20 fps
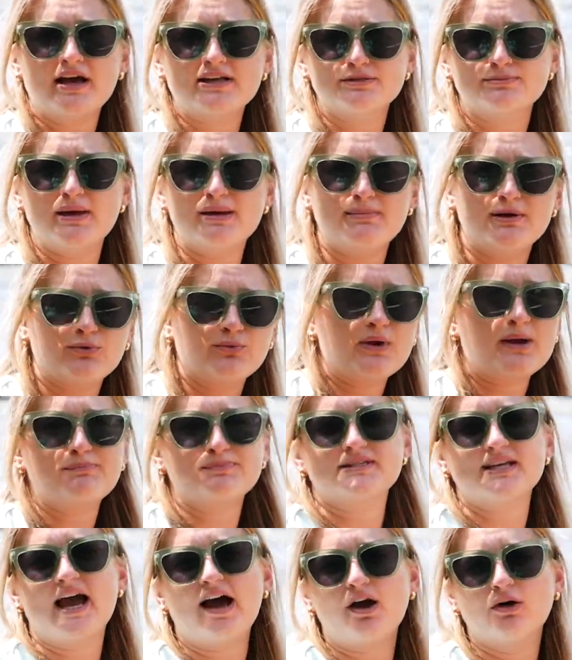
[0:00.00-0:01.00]
has maybe
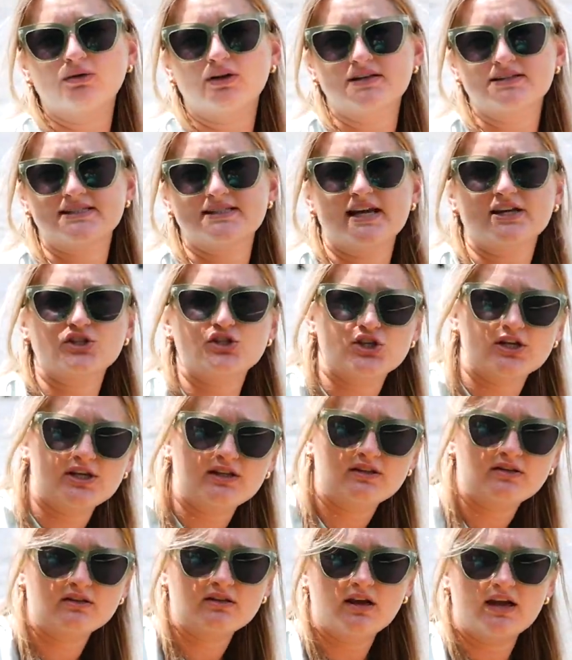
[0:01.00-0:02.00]
ripped out a
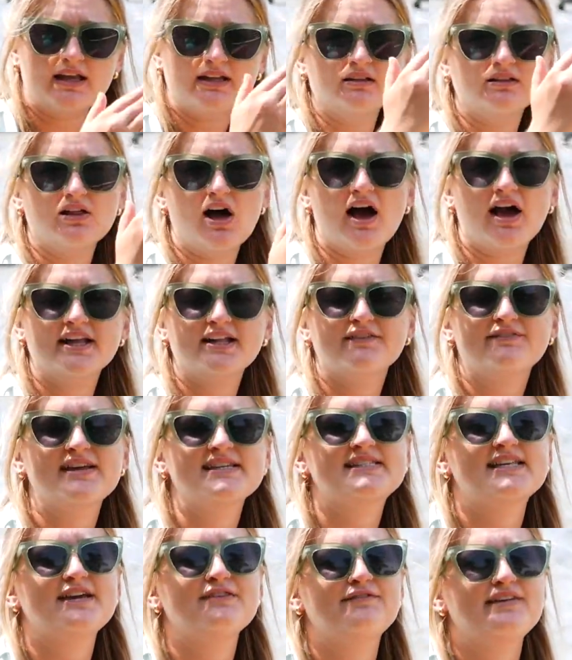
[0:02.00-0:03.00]
section in a line of
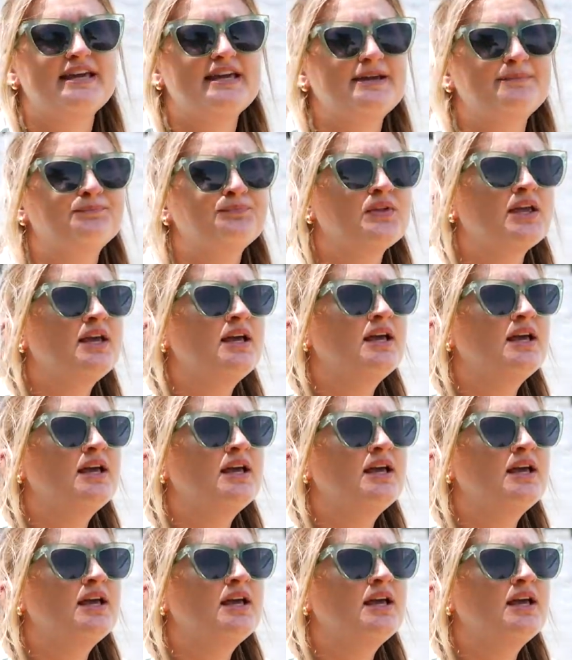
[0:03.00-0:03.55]
SAV.